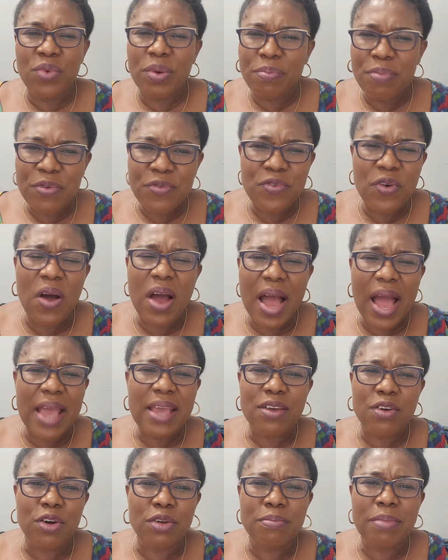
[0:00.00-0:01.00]
Before I
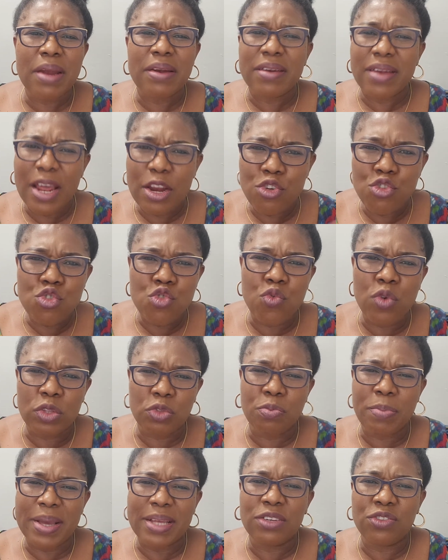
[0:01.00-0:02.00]
got married, I knew
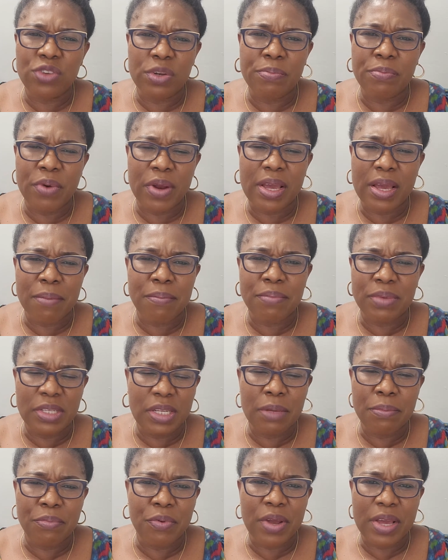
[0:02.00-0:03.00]
what my
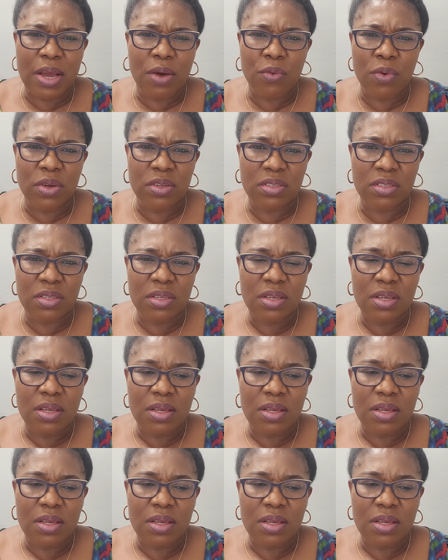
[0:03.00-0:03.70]
deal breaker was.